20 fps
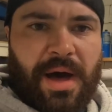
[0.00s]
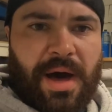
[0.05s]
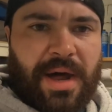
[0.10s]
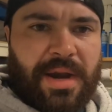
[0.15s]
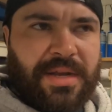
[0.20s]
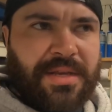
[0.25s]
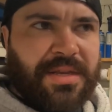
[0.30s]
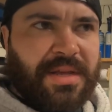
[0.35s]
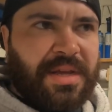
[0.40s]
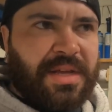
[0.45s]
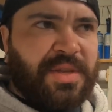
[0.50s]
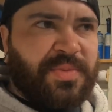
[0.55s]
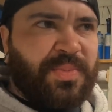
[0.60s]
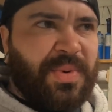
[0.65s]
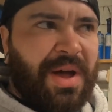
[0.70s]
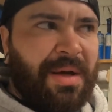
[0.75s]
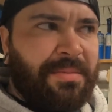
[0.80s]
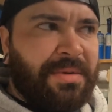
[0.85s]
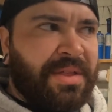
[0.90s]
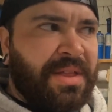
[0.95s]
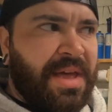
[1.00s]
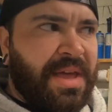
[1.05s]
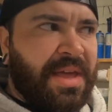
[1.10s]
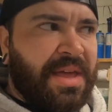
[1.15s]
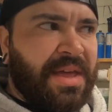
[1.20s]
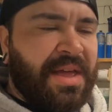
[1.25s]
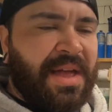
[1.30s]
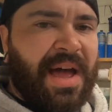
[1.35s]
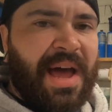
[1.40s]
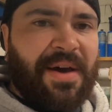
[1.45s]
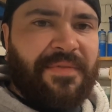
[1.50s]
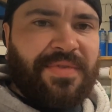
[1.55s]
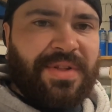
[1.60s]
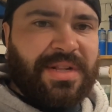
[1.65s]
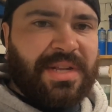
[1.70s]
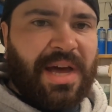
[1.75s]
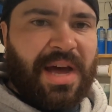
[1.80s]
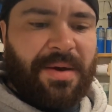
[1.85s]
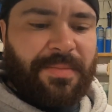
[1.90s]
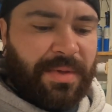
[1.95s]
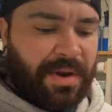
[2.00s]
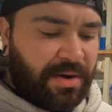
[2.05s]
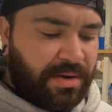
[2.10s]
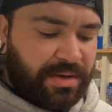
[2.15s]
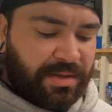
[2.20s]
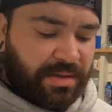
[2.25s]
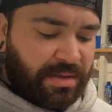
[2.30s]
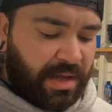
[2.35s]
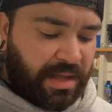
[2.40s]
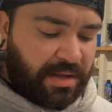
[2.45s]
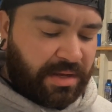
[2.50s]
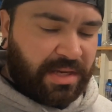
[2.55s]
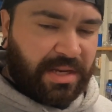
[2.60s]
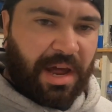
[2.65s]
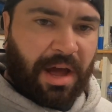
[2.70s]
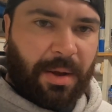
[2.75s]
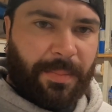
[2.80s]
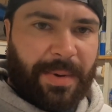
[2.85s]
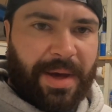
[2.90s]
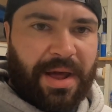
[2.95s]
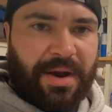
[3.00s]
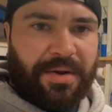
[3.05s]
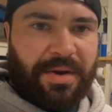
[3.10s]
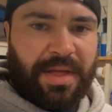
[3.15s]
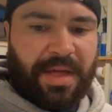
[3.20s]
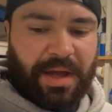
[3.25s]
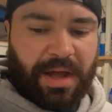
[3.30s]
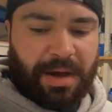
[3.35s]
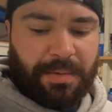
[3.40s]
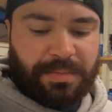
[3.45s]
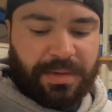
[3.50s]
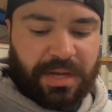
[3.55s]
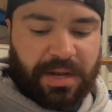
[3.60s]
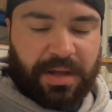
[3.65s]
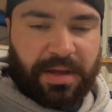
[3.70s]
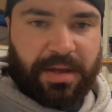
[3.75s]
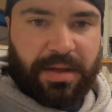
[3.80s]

honestly, it's probably like half the time than than the stock battery that comes in